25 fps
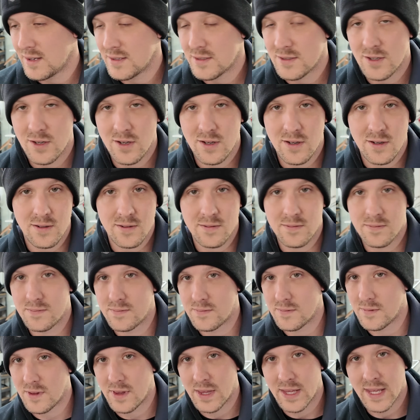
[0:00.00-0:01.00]
So
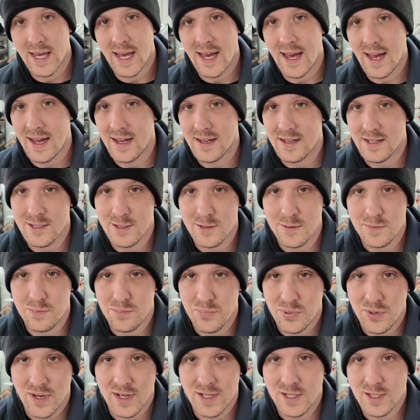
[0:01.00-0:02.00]
the cat is
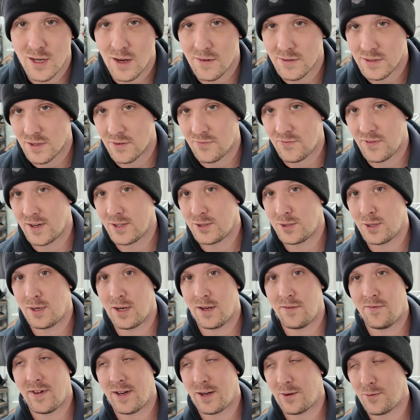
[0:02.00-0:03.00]
pretty
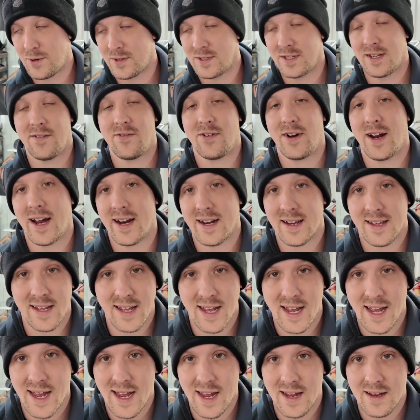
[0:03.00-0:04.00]
self-sufficient if anyone's ever had a
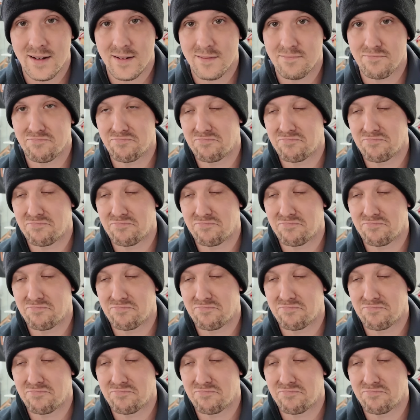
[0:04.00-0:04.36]
cat.